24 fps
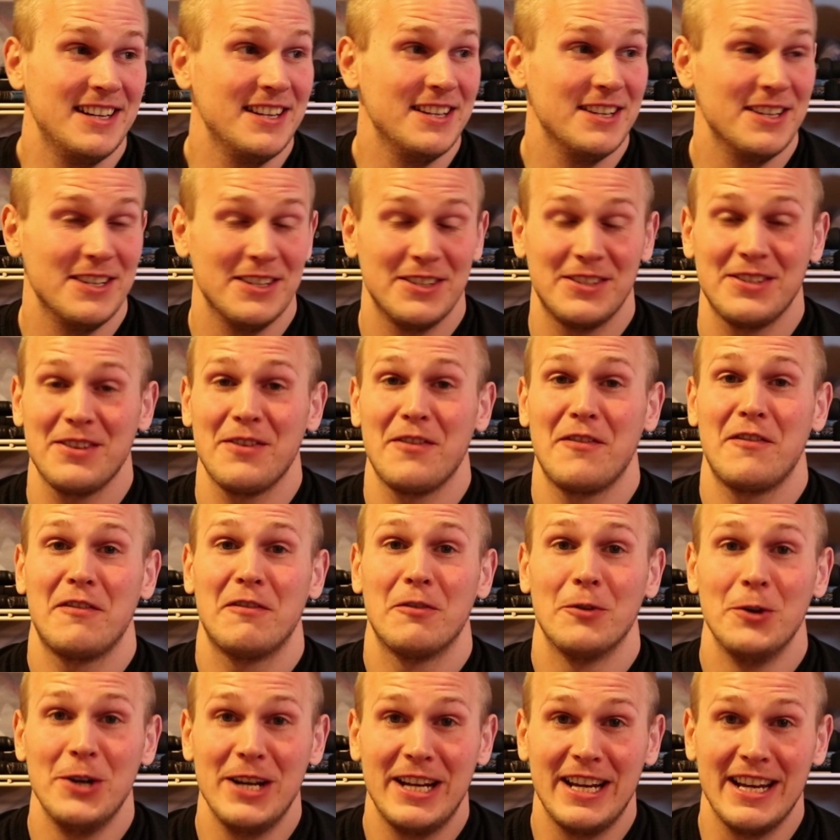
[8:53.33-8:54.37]
is
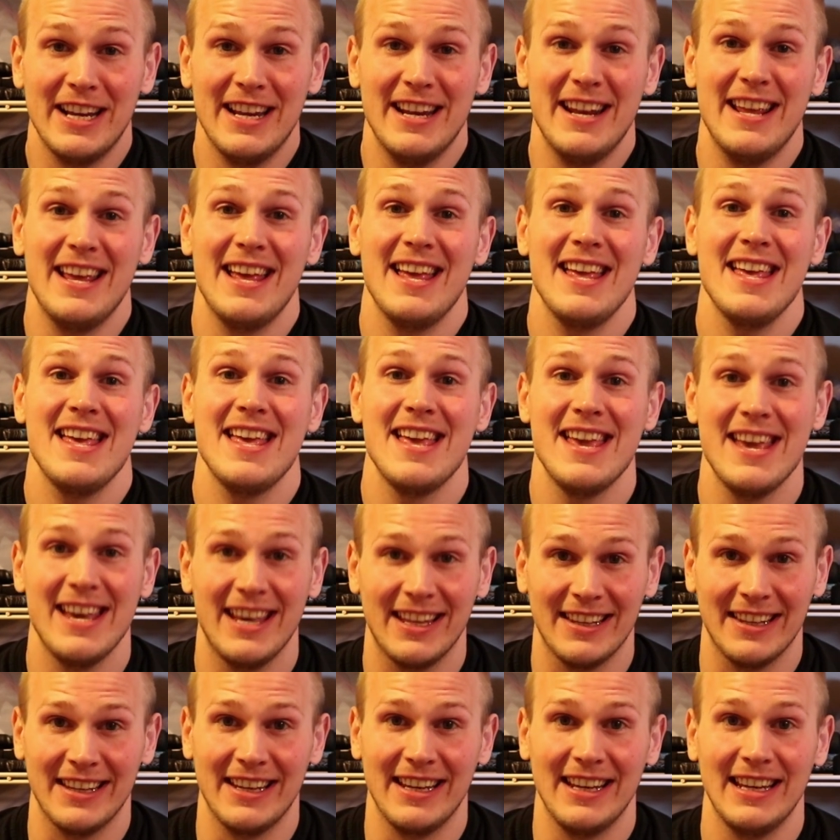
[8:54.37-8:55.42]
freaking
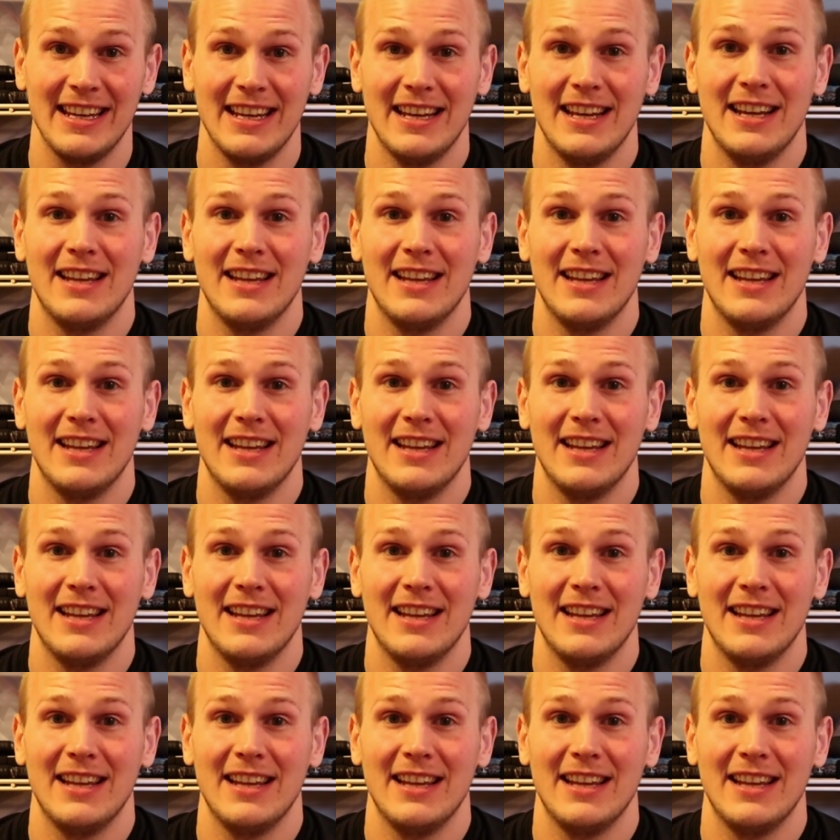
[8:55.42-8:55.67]
hilly.